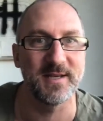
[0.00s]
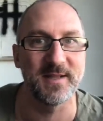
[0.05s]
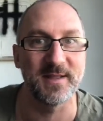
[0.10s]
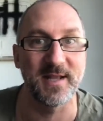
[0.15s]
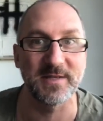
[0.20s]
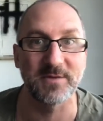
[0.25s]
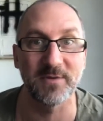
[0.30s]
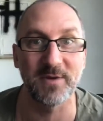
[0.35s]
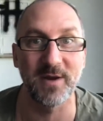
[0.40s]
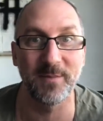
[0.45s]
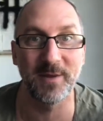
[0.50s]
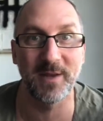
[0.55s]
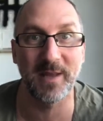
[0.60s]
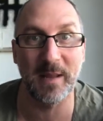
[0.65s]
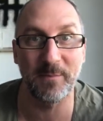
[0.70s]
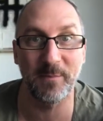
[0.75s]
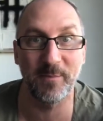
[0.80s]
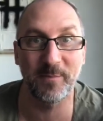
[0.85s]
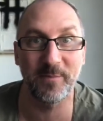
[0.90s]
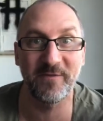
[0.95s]
and that's when I
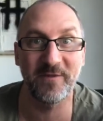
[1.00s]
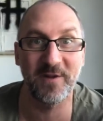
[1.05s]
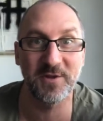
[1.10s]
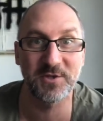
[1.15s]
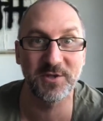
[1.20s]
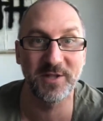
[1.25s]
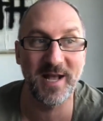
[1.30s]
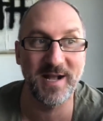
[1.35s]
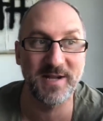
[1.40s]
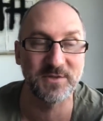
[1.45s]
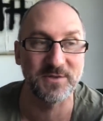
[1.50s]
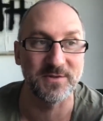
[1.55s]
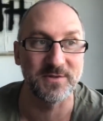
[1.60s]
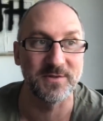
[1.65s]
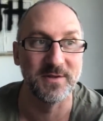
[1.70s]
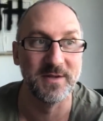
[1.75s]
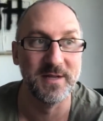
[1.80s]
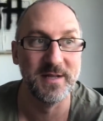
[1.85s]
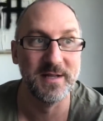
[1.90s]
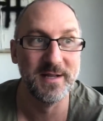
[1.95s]
became a professional actor.